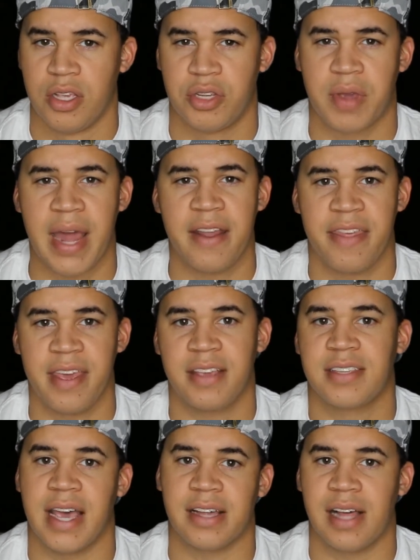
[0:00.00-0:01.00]
So kind of think
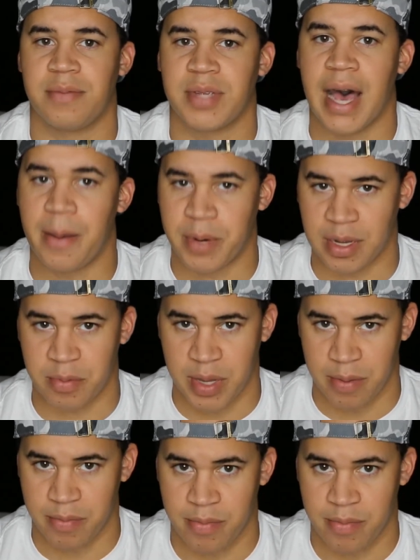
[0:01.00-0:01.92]
Cyclops Optic Beam.